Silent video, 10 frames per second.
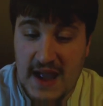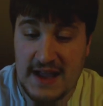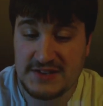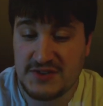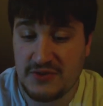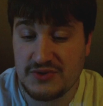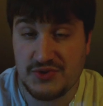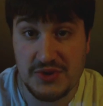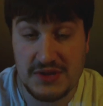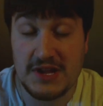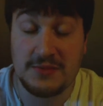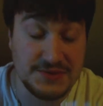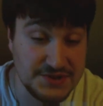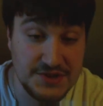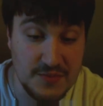I still enjoyed that he
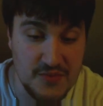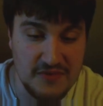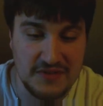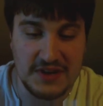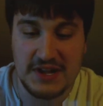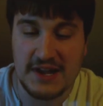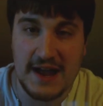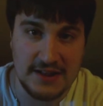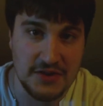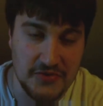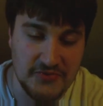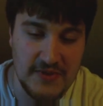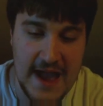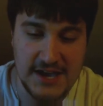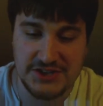was in the movie and he got a little
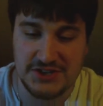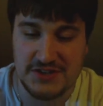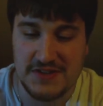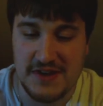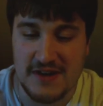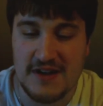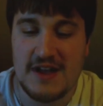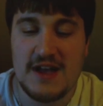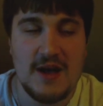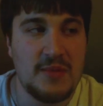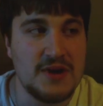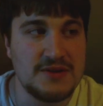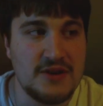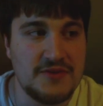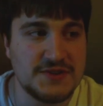action in there. But,
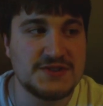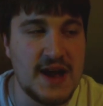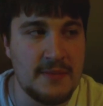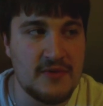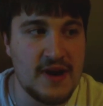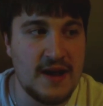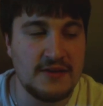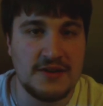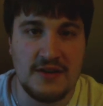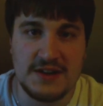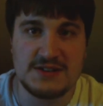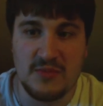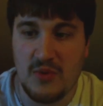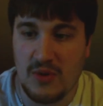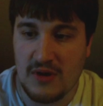you know, this time around, you know, he's
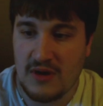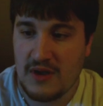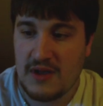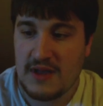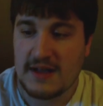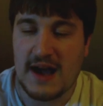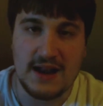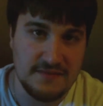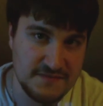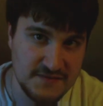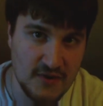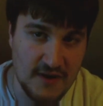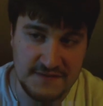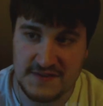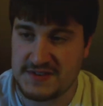more kind of
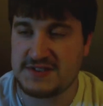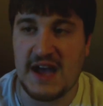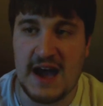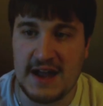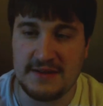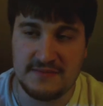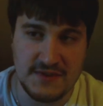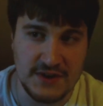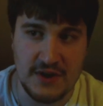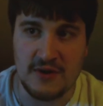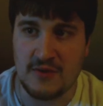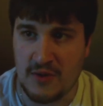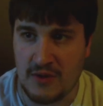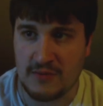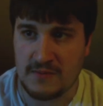off to the side, you know,
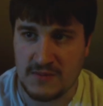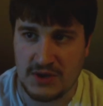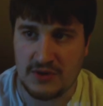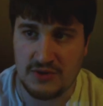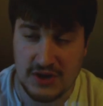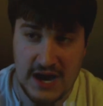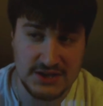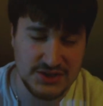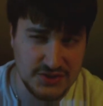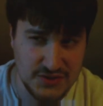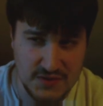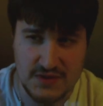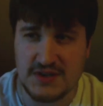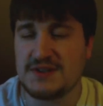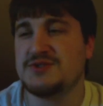well, you know, you guys shouldn't do
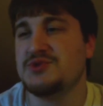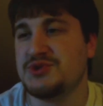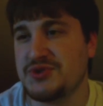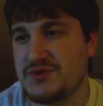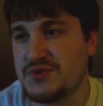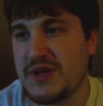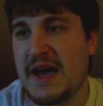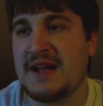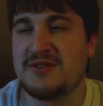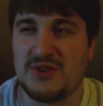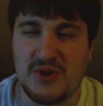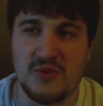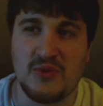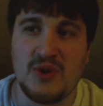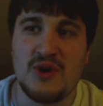this, you shouldn't do that, you
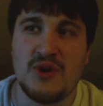know,